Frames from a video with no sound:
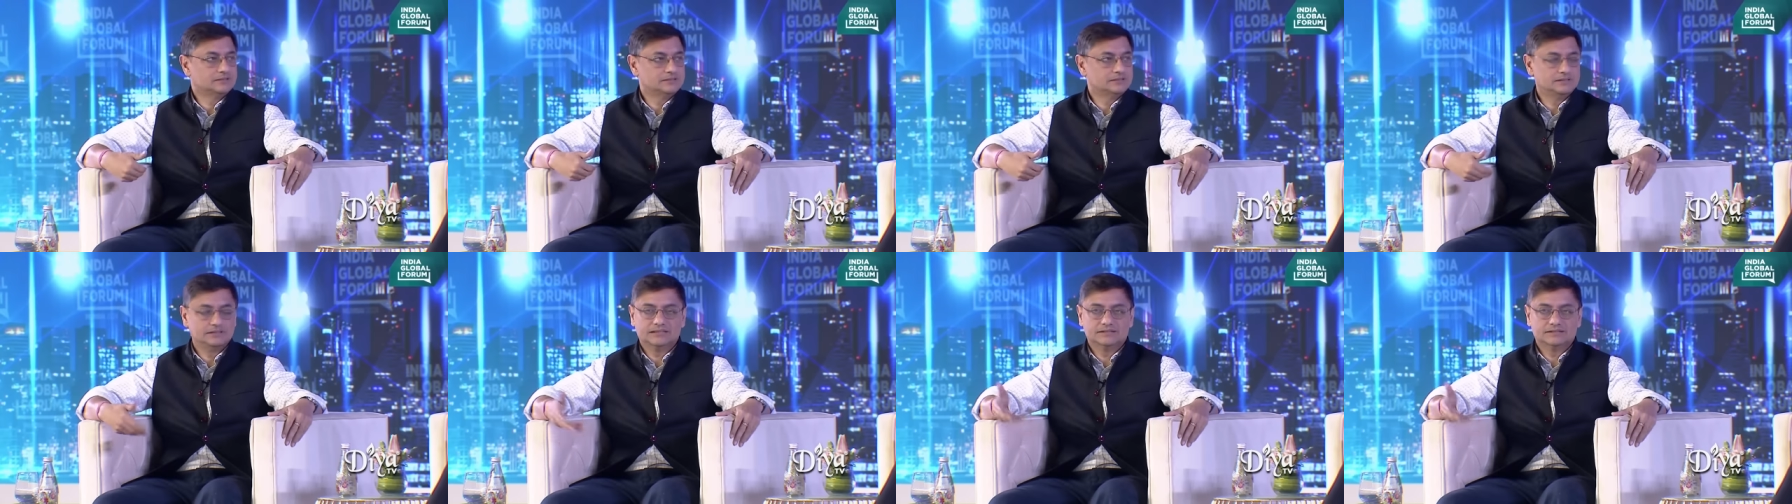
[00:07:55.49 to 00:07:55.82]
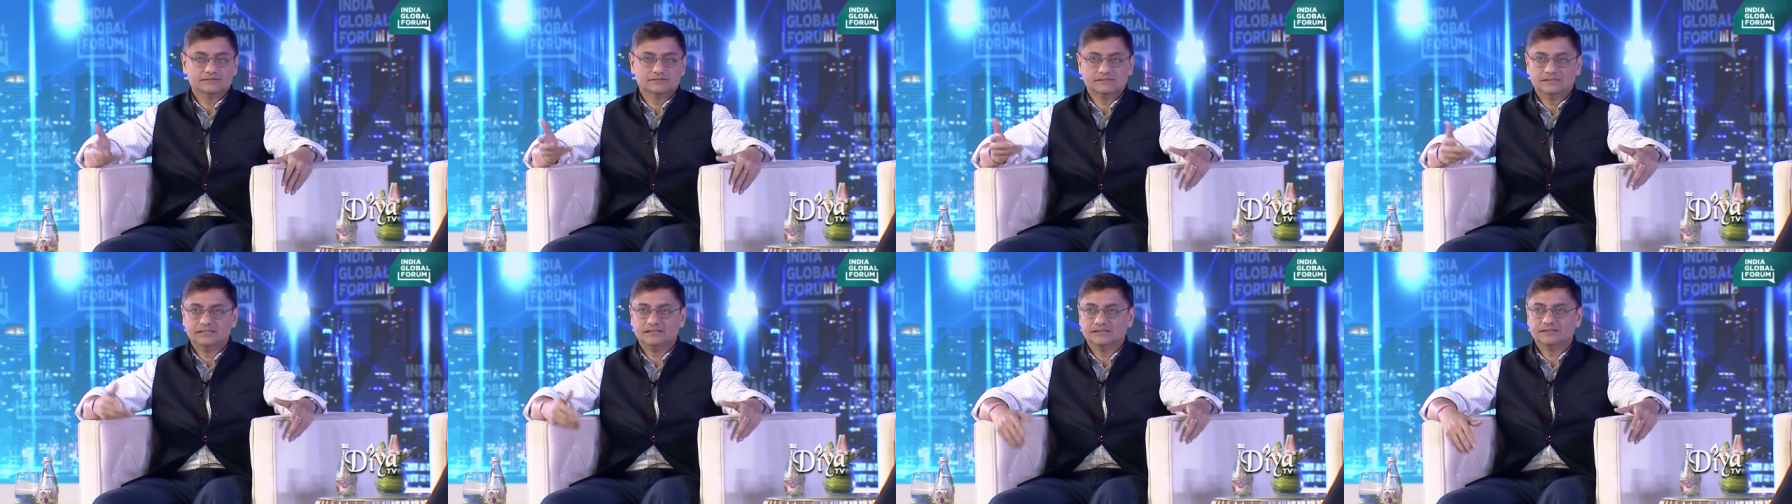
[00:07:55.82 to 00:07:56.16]
He
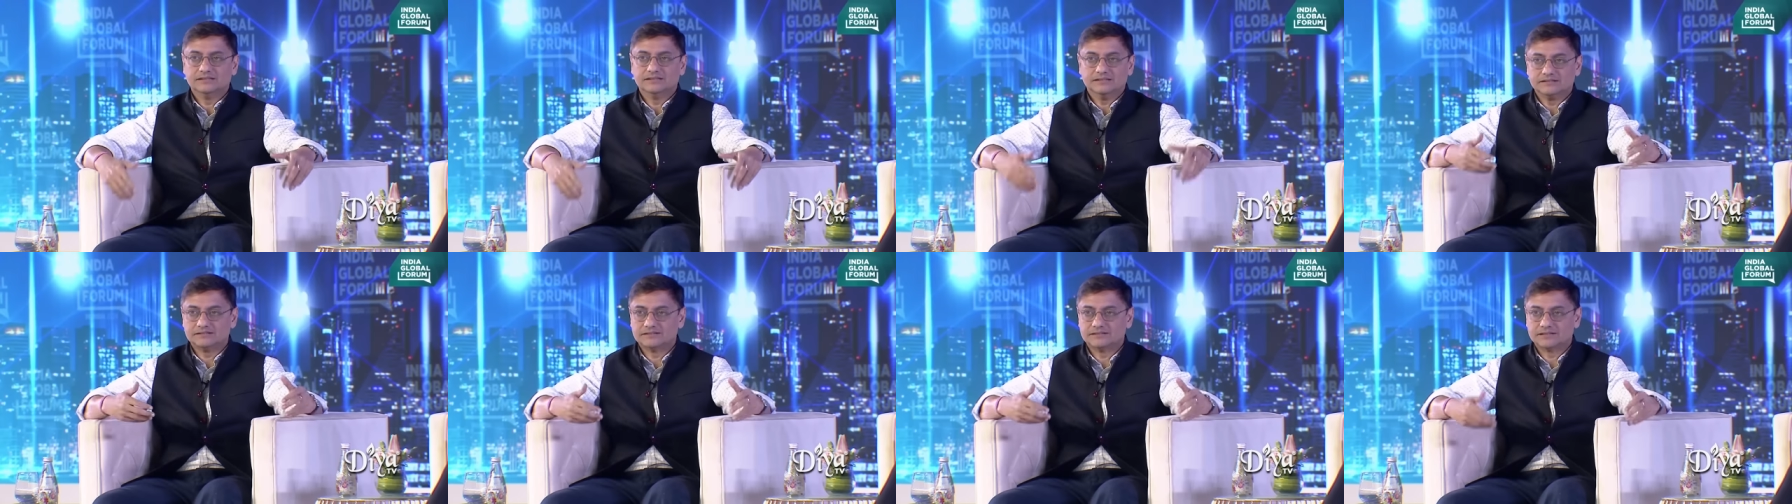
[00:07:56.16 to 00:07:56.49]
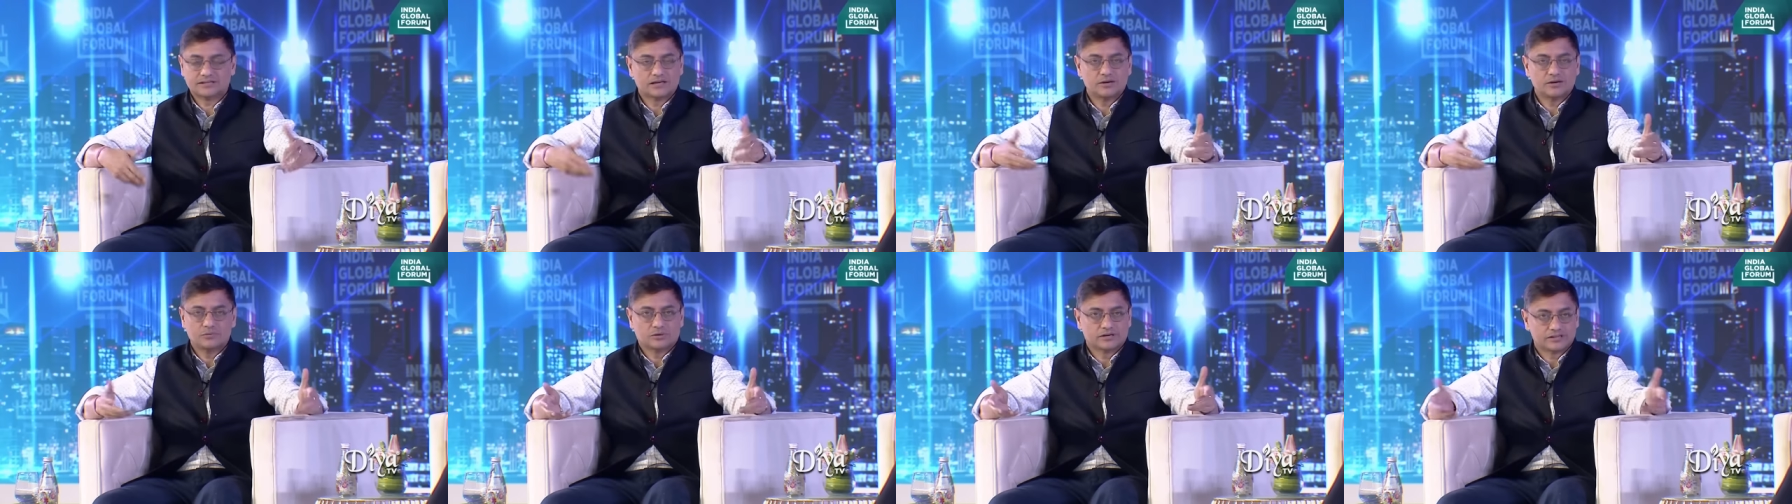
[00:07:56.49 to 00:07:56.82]
can
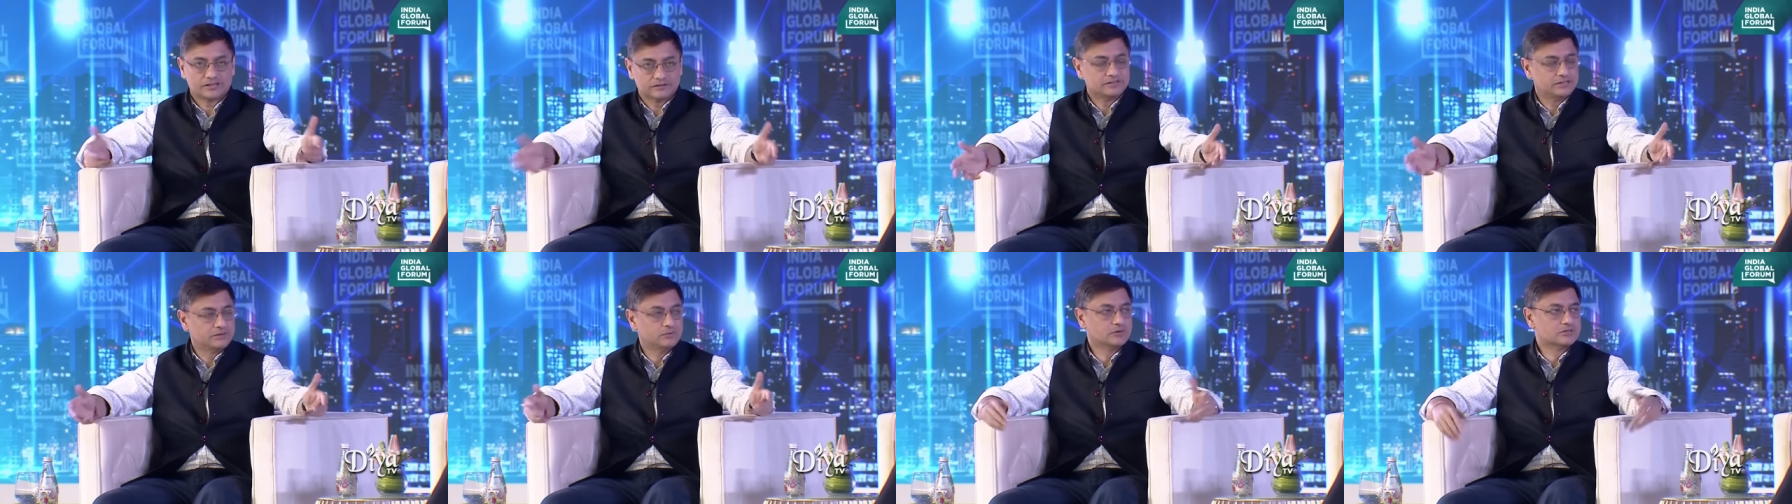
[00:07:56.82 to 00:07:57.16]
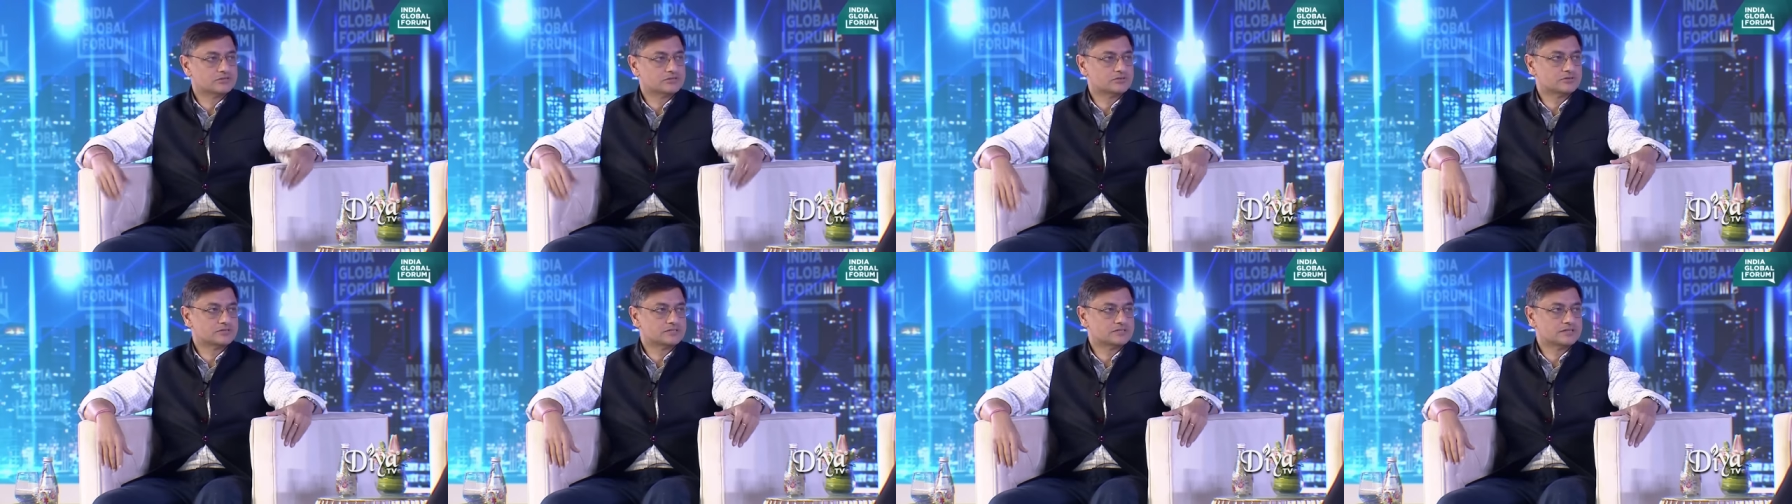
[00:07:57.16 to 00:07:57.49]
say whatever he
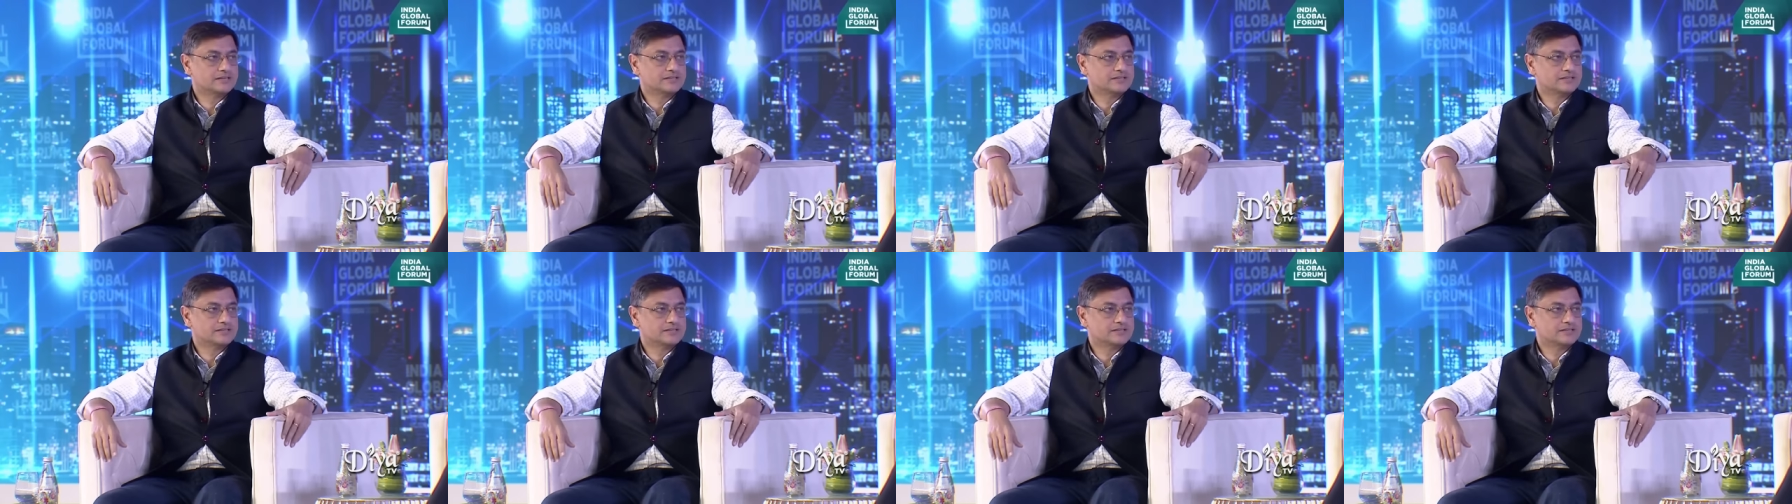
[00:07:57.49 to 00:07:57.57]
wants to say